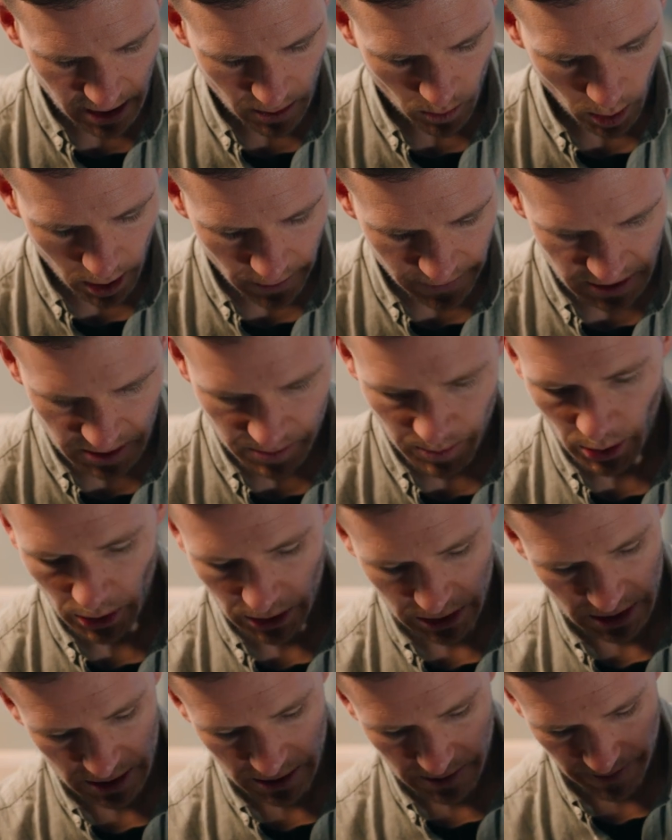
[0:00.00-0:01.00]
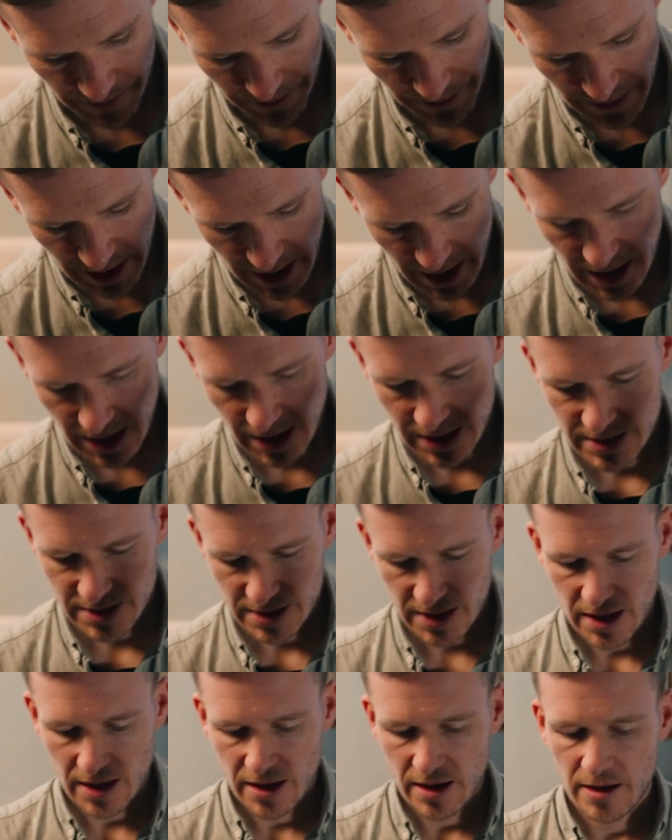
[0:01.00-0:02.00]
one of his books.
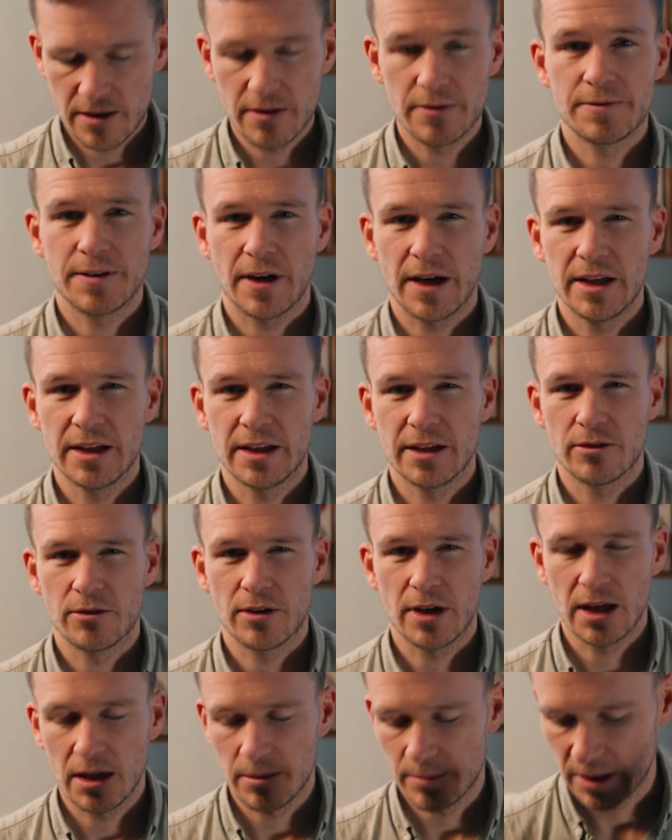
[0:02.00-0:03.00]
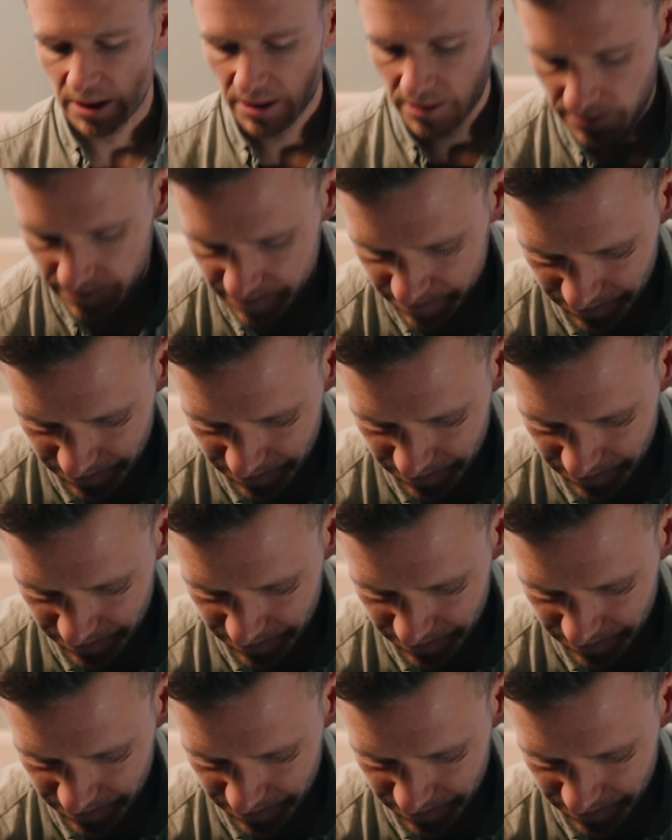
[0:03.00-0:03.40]
It's in Finding Your Element.